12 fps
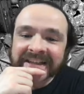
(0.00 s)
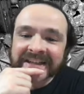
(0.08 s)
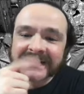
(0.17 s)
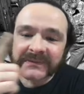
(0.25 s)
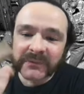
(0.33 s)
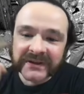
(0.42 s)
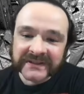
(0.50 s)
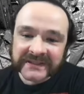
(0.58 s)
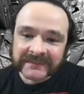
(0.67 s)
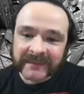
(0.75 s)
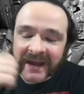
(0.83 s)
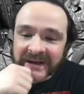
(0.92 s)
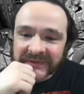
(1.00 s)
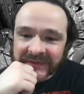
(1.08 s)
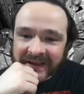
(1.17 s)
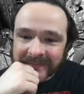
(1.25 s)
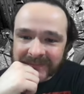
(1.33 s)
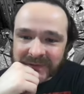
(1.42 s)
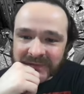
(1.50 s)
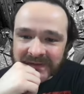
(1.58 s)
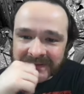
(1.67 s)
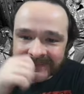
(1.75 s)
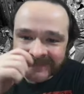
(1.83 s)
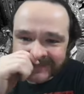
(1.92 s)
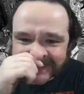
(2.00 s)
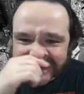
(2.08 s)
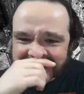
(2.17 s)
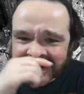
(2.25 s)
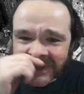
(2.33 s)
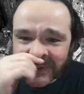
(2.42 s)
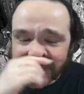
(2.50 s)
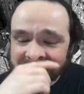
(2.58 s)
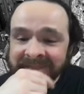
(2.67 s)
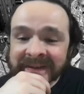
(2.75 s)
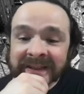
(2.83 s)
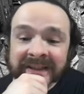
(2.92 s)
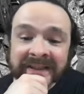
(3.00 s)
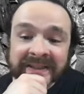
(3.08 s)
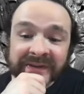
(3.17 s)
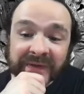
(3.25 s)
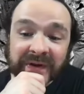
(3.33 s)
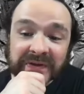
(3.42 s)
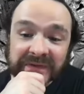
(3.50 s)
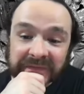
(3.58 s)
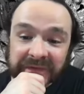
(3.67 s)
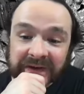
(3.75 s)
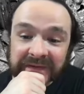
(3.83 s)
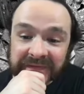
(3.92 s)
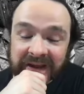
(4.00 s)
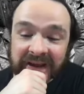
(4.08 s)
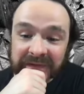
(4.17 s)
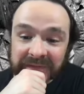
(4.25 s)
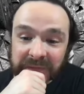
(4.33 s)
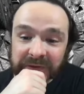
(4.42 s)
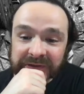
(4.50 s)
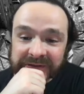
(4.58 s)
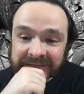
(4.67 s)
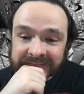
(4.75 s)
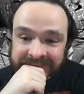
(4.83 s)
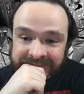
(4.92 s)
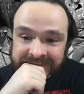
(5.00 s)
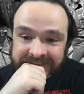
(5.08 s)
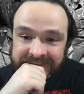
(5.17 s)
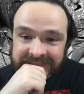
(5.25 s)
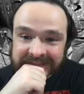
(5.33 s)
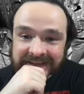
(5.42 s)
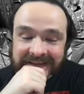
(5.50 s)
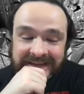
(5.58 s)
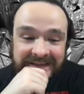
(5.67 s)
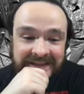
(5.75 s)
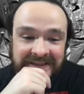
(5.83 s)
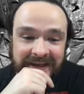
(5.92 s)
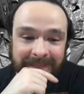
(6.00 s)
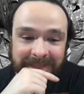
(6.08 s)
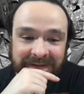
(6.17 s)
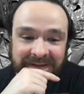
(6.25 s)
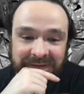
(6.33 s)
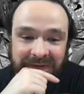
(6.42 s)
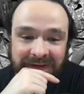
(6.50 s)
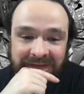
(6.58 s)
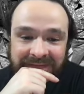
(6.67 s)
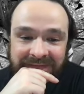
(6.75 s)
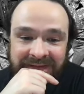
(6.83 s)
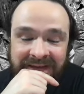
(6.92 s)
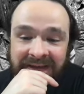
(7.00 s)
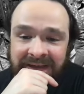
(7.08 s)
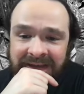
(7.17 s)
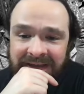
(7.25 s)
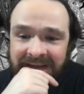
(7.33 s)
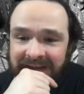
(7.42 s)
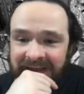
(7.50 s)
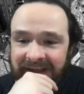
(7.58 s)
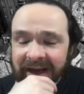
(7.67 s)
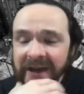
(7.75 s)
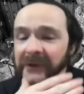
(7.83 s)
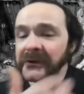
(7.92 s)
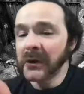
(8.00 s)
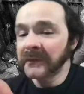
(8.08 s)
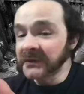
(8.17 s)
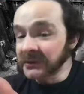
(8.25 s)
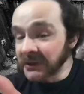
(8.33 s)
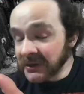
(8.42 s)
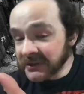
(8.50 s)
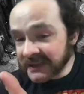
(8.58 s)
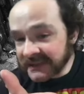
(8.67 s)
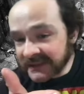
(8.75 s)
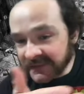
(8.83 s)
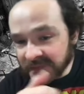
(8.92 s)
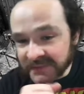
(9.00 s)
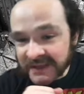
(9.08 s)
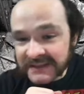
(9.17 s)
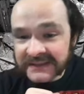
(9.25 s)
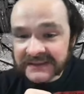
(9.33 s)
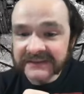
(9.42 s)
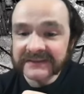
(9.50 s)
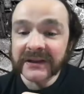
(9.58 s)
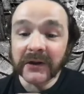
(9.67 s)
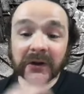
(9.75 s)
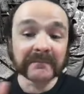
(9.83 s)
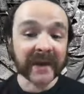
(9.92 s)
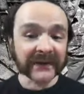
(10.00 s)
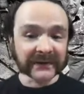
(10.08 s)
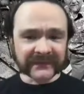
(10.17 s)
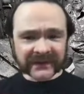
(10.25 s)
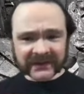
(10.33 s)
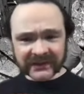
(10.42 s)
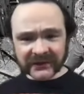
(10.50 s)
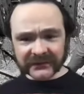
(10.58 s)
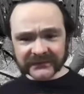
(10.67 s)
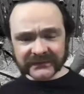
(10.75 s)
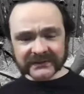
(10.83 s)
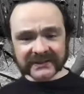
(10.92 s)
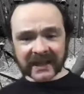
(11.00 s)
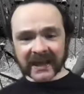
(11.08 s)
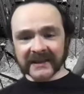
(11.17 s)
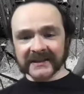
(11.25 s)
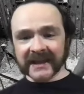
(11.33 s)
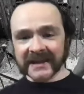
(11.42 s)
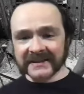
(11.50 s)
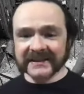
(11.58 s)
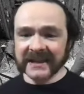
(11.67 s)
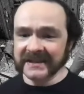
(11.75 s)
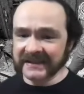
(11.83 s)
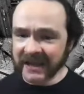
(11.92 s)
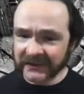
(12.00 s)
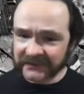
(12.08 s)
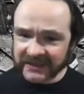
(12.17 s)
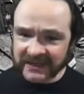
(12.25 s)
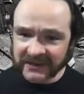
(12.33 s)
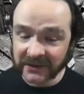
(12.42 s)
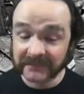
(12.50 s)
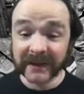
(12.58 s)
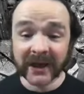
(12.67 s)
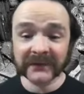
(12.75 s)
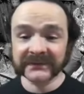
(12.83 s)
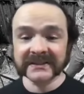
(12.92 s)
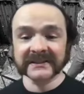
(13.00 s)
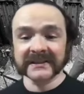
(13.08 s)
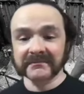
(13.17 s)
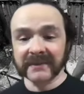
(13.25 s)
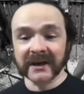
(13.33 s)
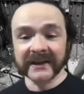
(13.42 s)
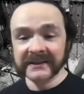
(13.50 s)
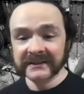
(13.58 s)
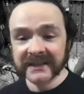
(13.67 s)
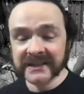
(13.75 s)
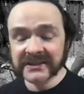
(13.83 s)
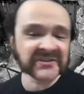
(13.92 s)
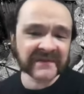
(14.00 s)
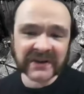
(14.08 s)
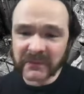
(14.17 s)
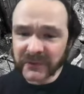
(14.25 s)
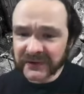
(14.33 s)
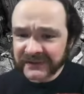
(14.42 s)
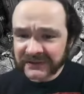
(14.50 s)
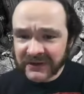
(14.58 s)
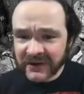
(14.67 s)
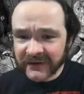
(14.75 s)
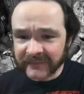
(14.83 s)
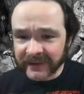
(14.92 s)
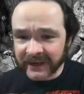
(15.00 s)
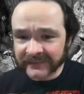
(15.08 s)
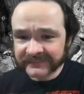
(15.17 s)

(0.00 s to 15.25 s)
is what inspired that movie. So there's a fun fact for you to top this off. I don't know if you learned anything from this. There are better videos and essays out there about this than mine. It's just something I wanted to talk about,